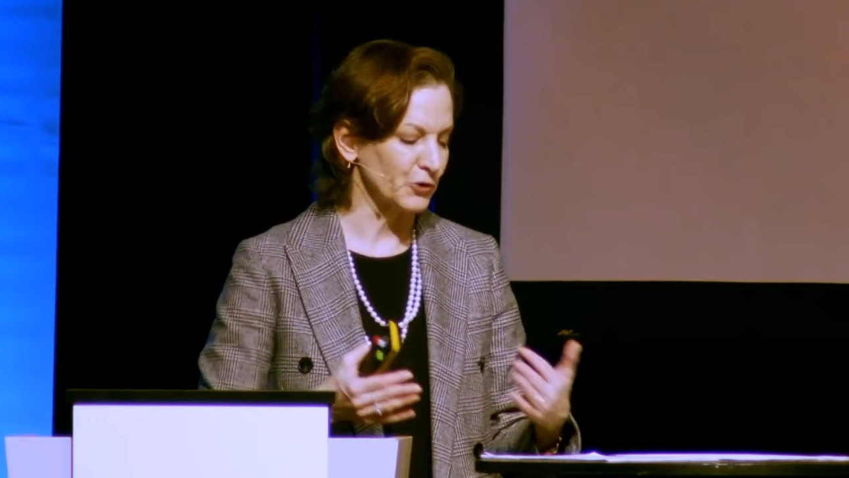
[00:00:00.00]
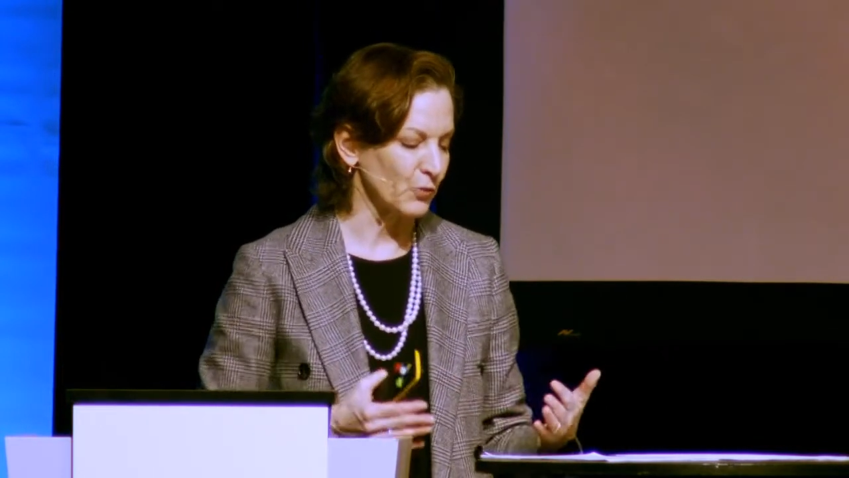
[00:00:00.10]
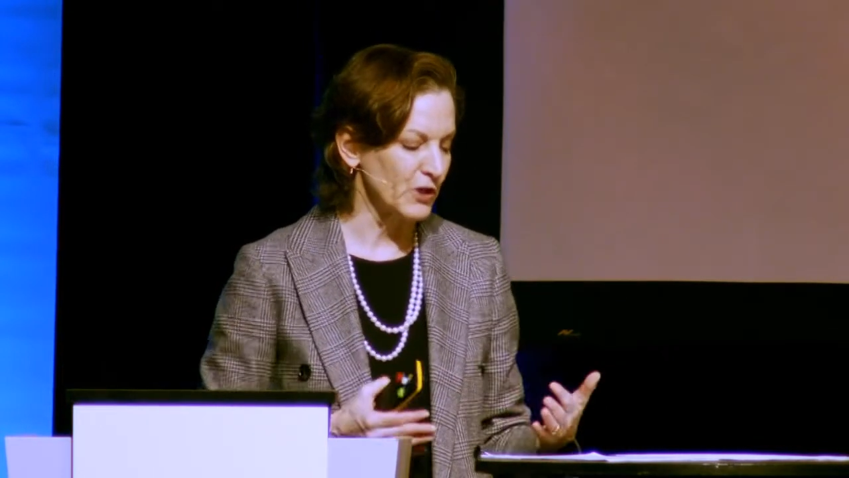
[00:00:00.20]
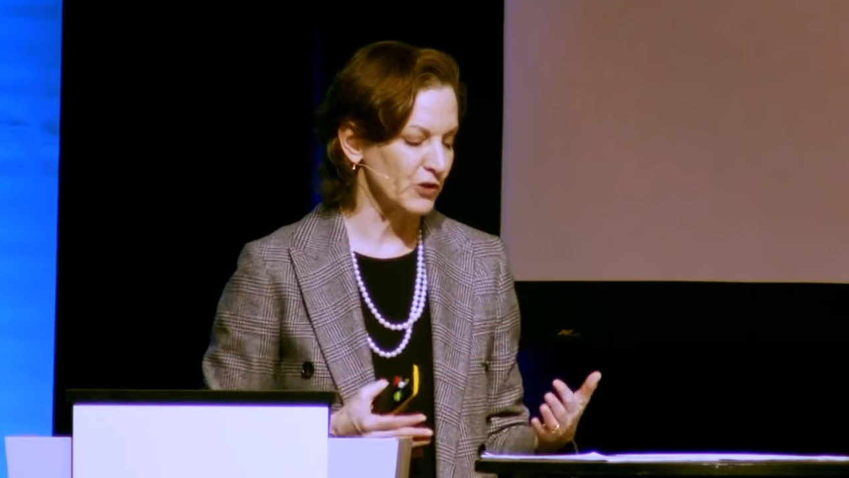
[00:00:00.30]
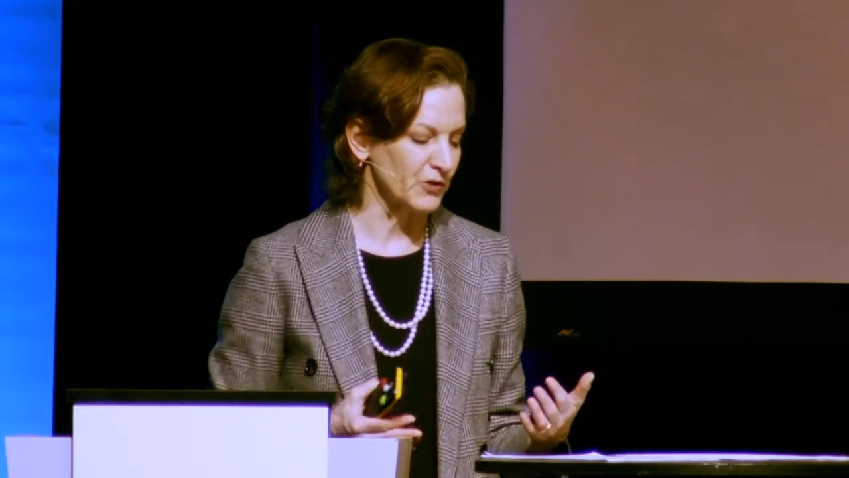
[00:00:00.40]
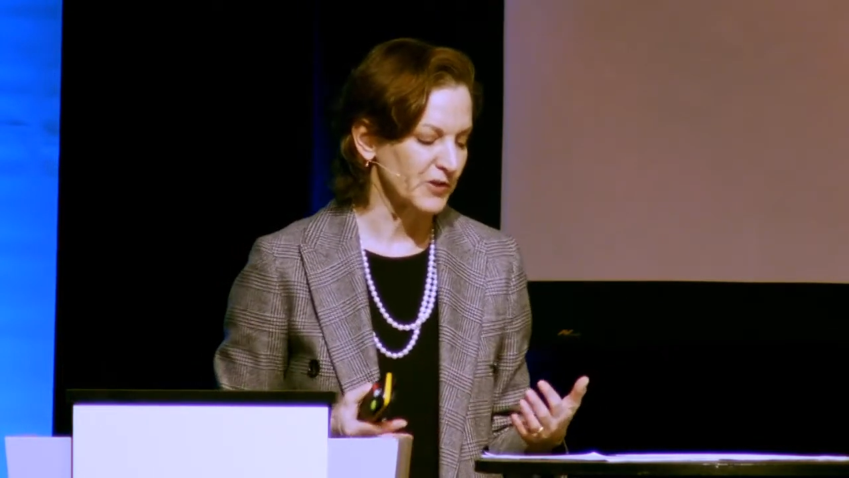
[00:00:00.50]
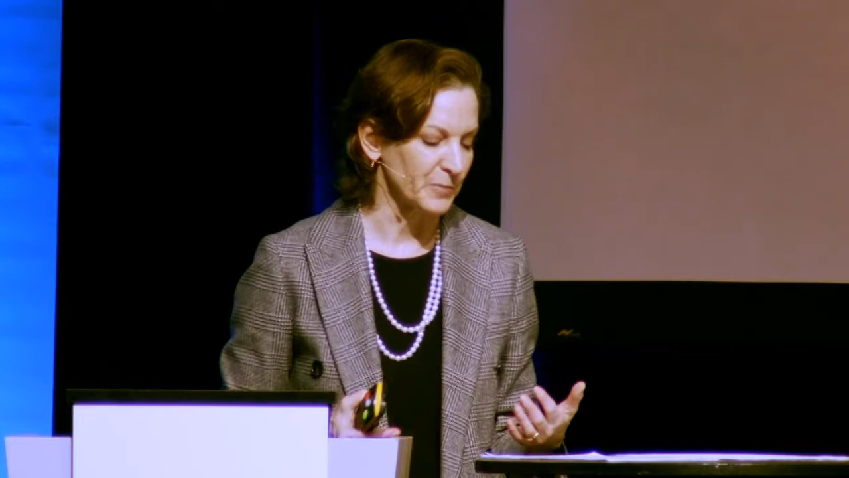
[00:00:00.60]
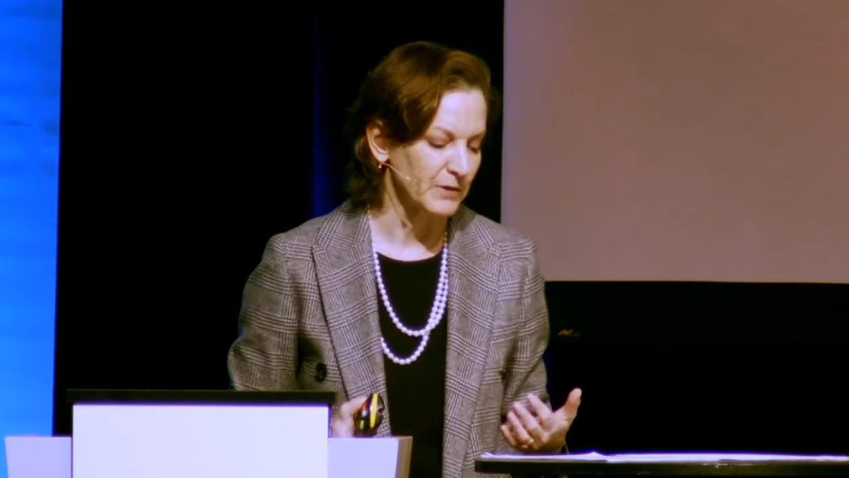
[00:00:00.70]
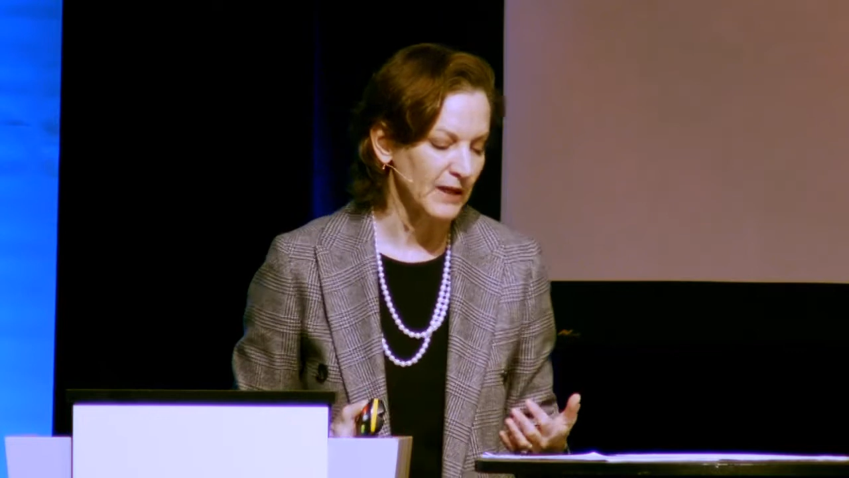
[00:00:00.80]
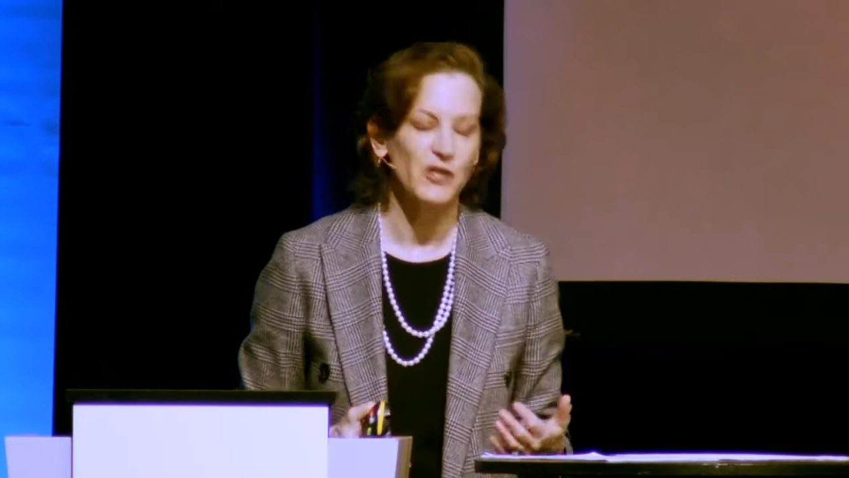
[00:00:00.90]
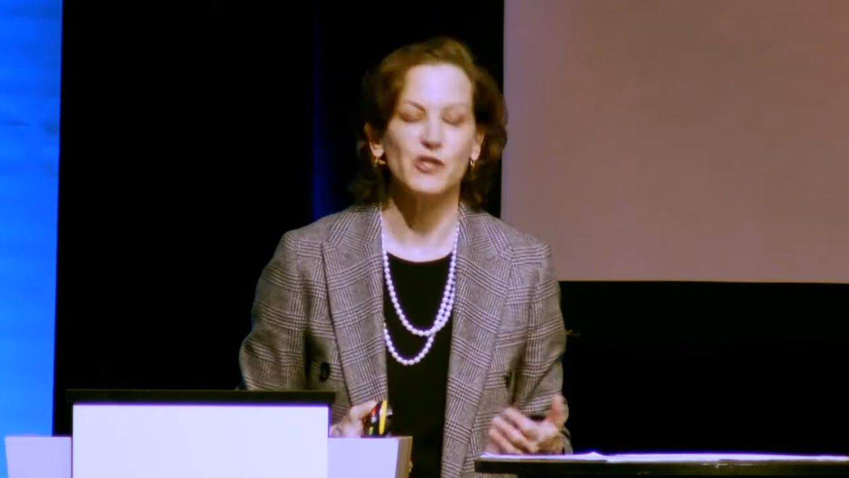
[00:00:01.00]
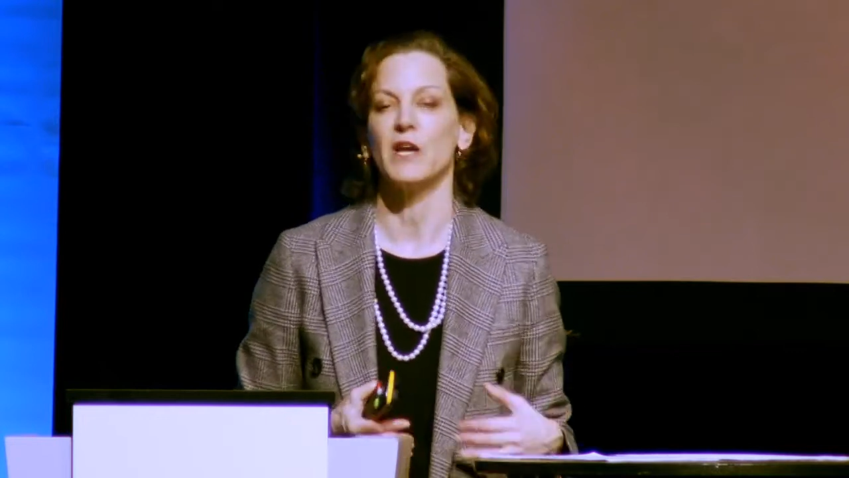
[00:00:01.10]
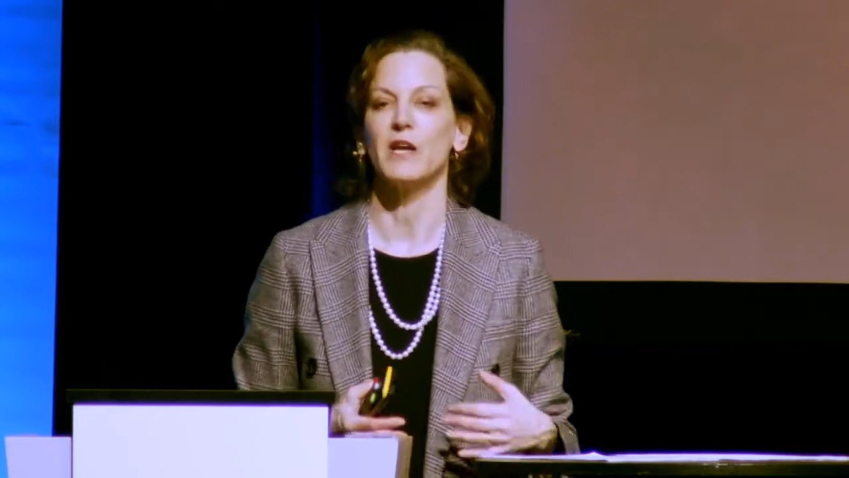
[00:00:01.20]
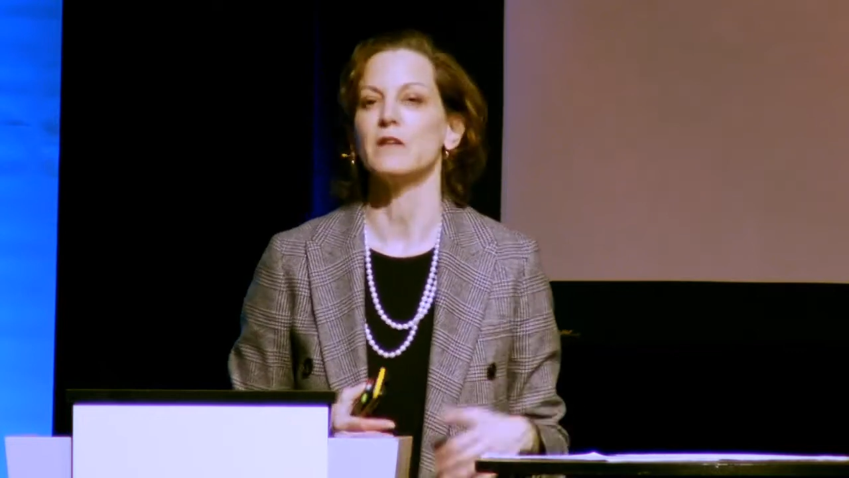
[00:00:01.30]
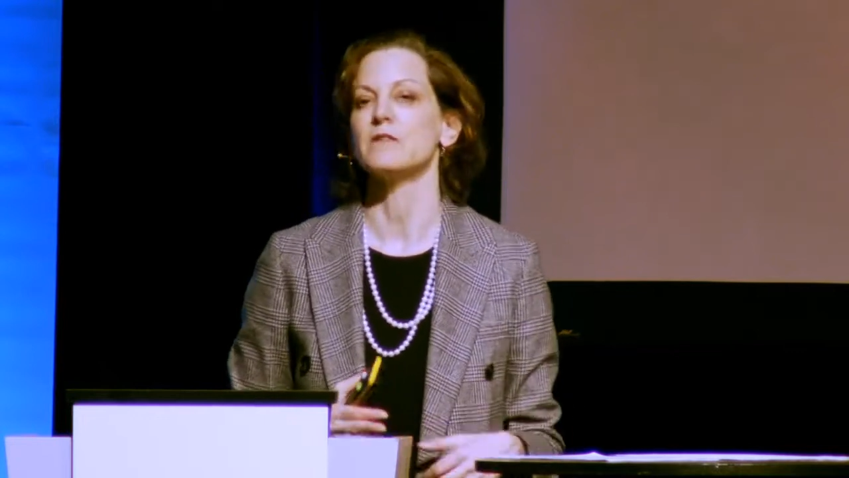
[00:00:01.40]
regional supply
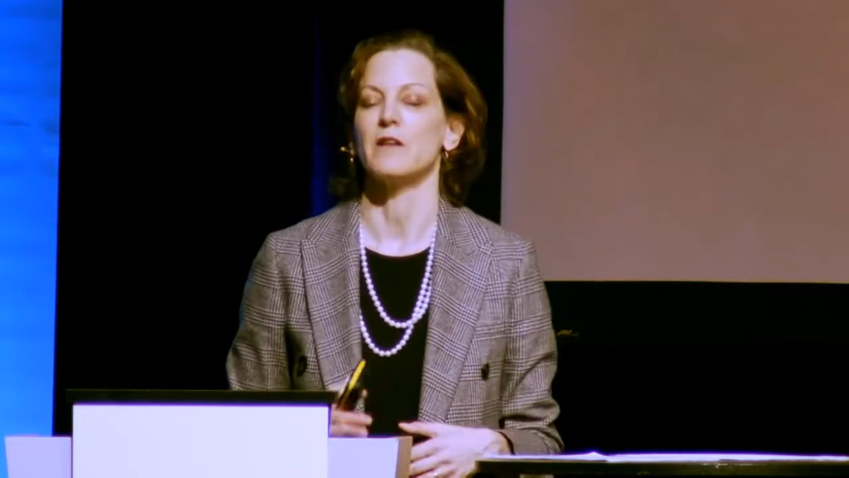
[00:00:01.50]
chains,